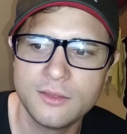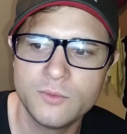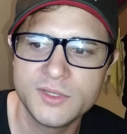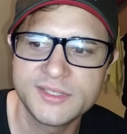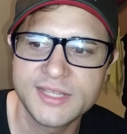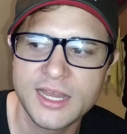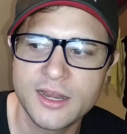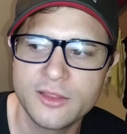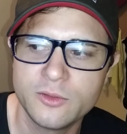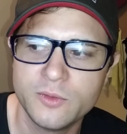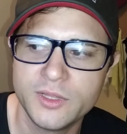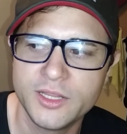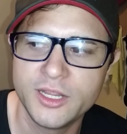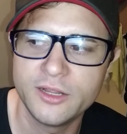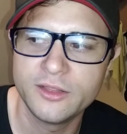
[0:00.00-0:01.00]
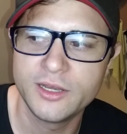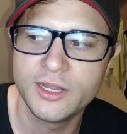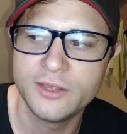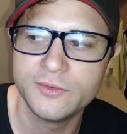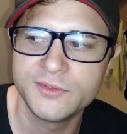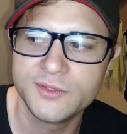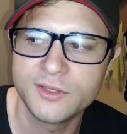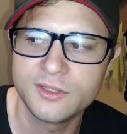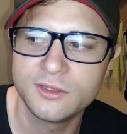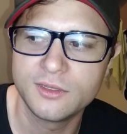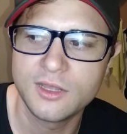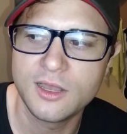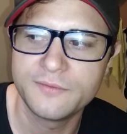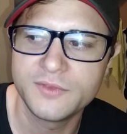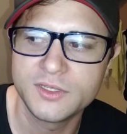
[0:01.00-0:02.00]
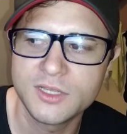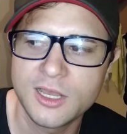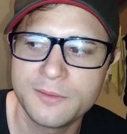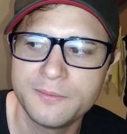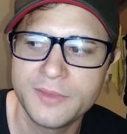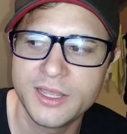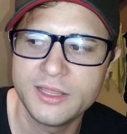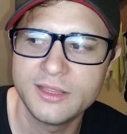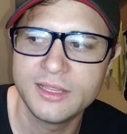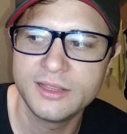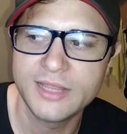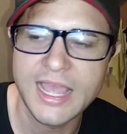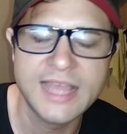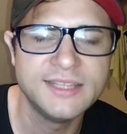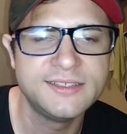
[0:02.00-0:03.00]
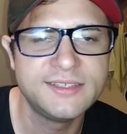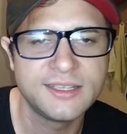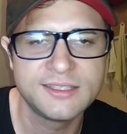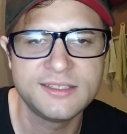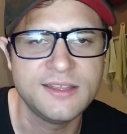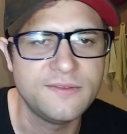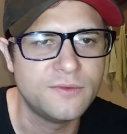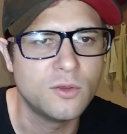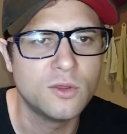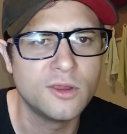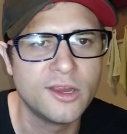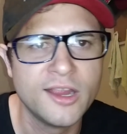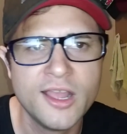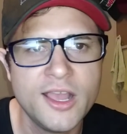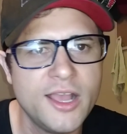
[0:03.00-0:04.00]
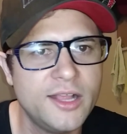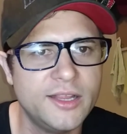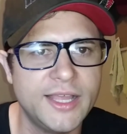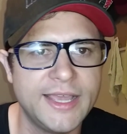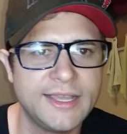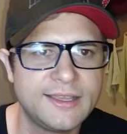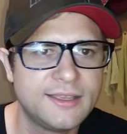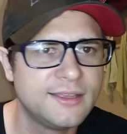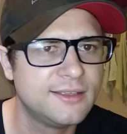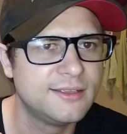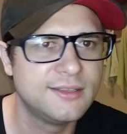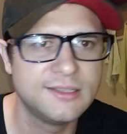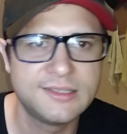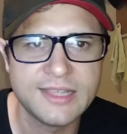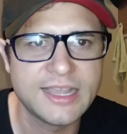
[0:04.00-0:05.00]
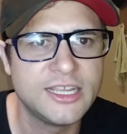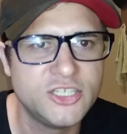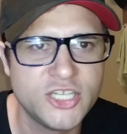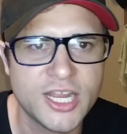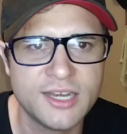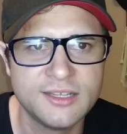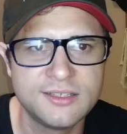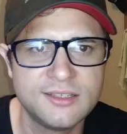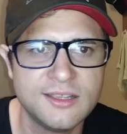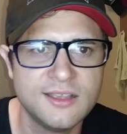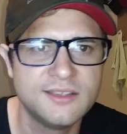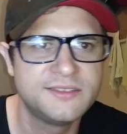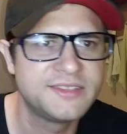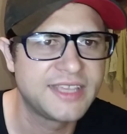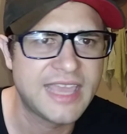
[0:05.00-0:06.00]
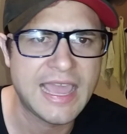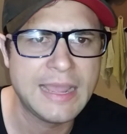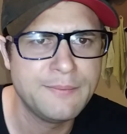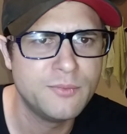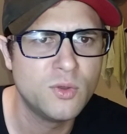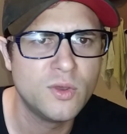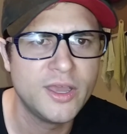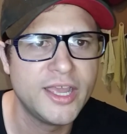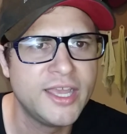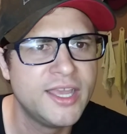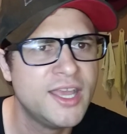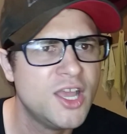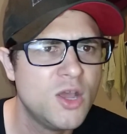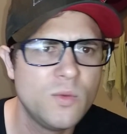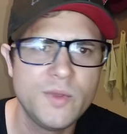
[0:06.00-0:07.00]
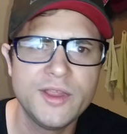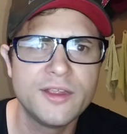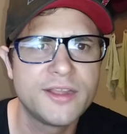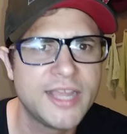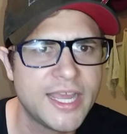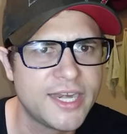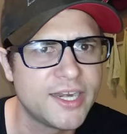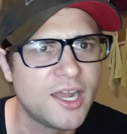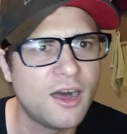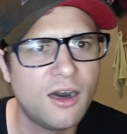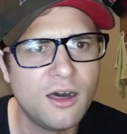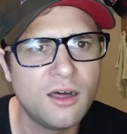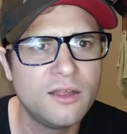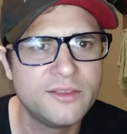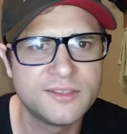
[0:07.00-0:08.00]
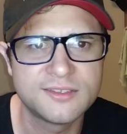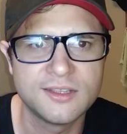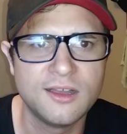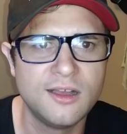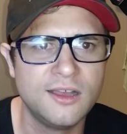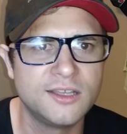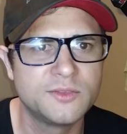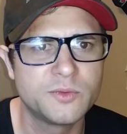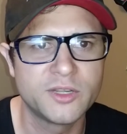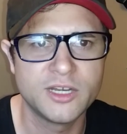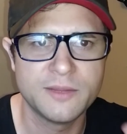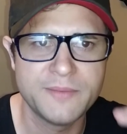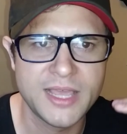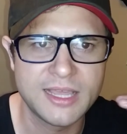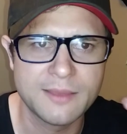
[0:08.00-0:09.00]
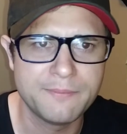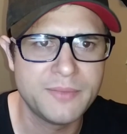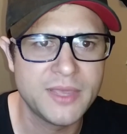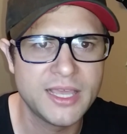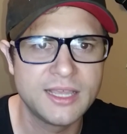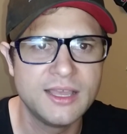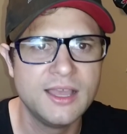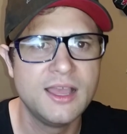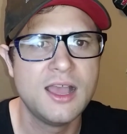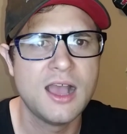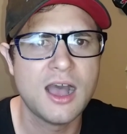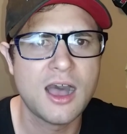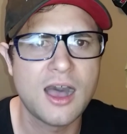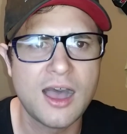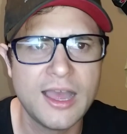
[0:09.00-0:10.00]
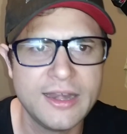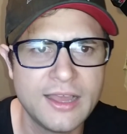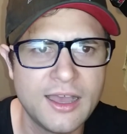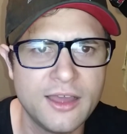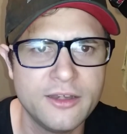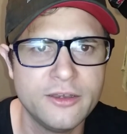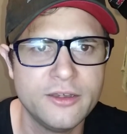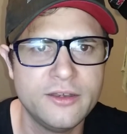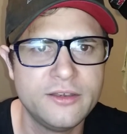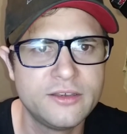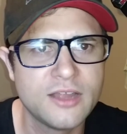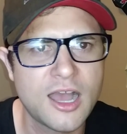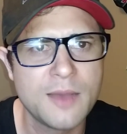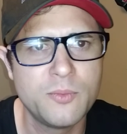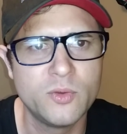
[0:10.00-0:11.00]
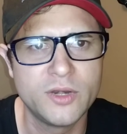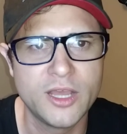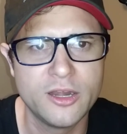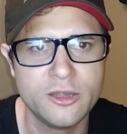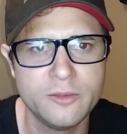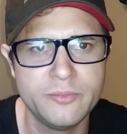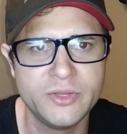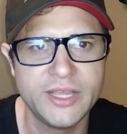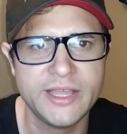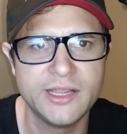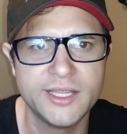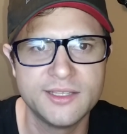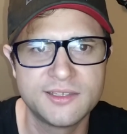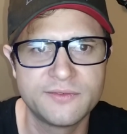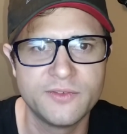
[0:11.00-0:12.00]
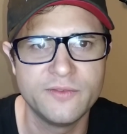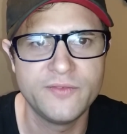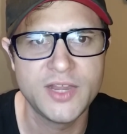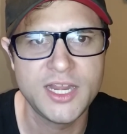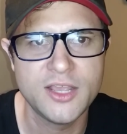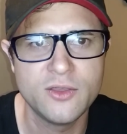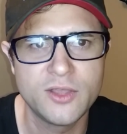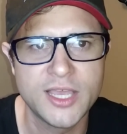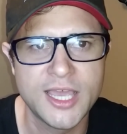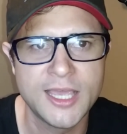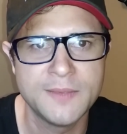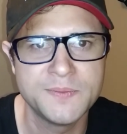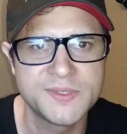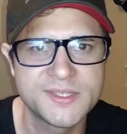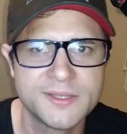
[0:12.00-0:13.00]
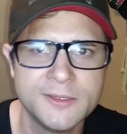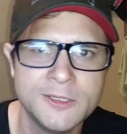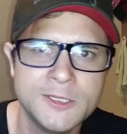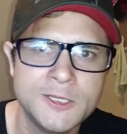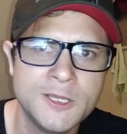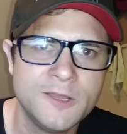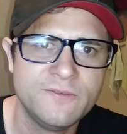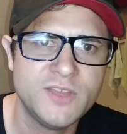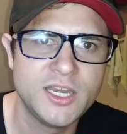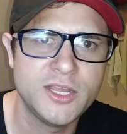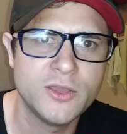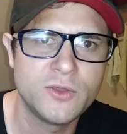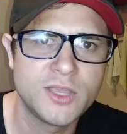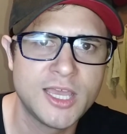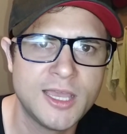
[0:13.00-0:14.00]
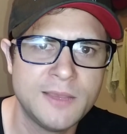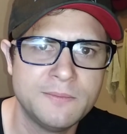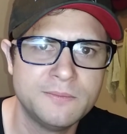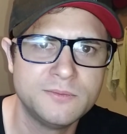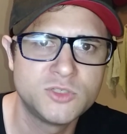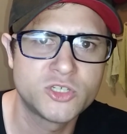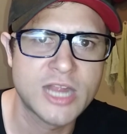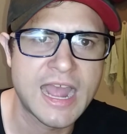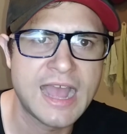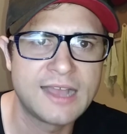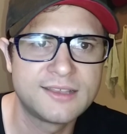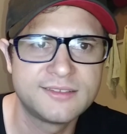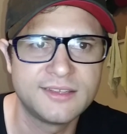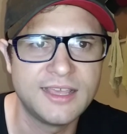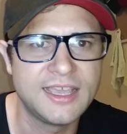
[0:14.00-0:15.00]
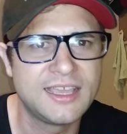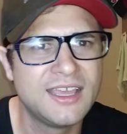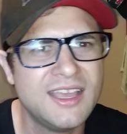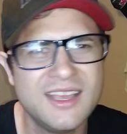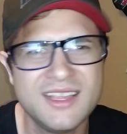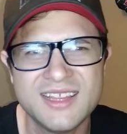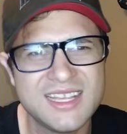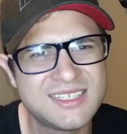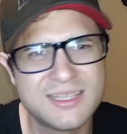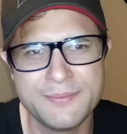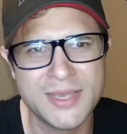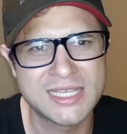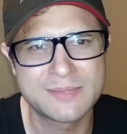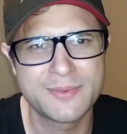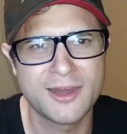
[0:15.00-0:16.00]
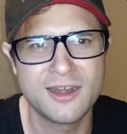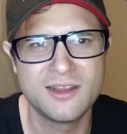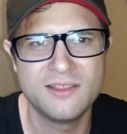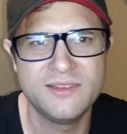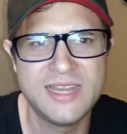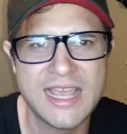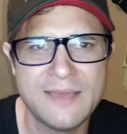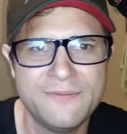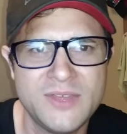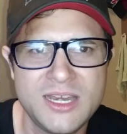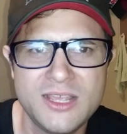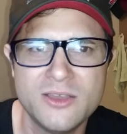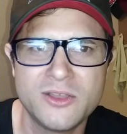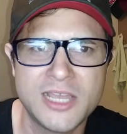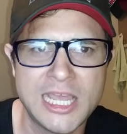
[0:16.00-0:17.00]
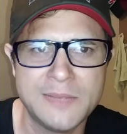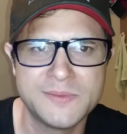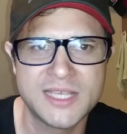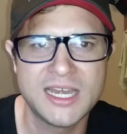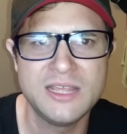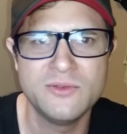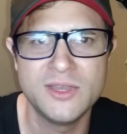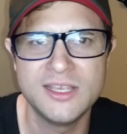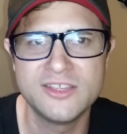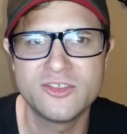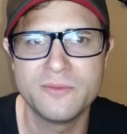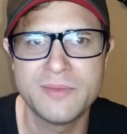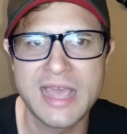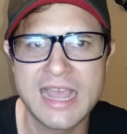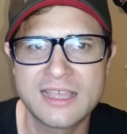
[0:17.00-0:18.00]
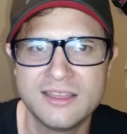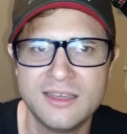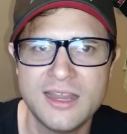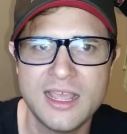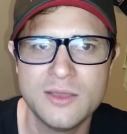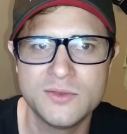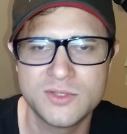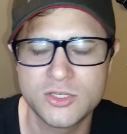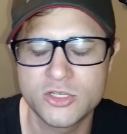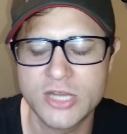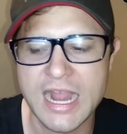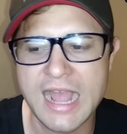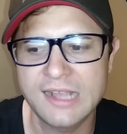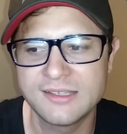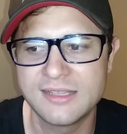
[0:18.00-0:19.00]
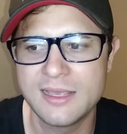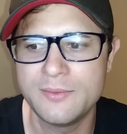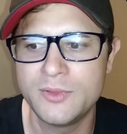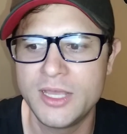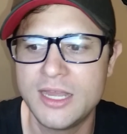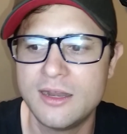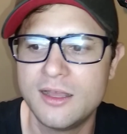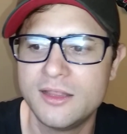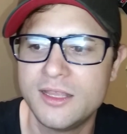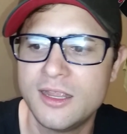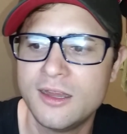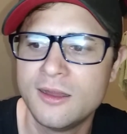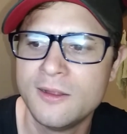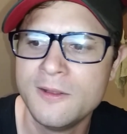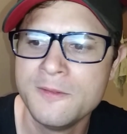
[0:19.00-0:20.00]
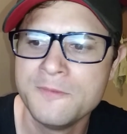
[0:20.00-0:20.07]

What's that other one there that I was looking off the top of my head? The N sixty-four, like Sega Genesis, Game Boy. We are getting all the songs. We're going to make a big hot one hundred, top one hundred playlist for video games, video game tracks. Like, that's the best part of the damn video games anyways from back in the day, was the tracks they played on there.